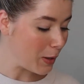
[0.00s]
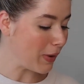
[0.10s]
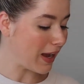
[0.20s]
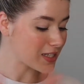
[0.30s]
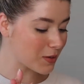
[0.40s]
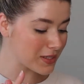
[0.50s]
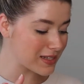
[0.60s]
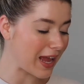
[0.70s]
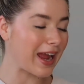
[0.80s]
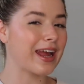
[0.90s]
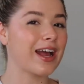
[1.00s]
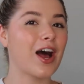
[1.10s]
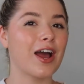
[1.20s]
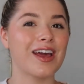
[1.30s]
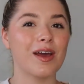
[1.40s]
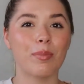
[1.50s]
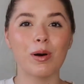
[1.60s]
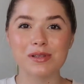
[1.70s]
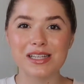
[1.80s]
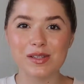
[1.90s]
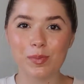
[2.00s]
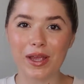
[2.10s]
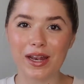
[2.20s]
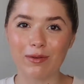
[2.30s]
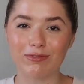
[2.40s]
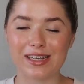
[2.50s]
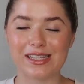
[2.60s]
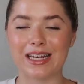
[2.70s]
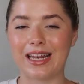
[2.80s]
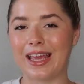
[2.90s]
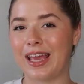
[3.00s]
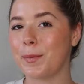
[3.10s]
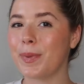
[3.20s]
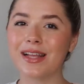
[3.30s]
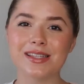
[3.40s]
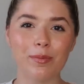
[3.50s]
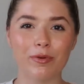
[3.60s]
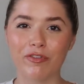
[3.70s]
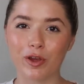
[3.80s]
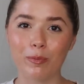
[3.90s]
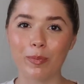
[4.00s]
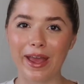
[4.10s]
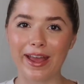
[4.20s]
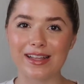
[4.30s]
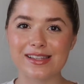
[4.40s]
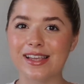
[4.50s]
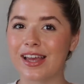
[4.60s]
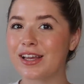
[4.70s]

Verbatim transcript: but as I was saying, I popped into B&M recently, picked up a few bits,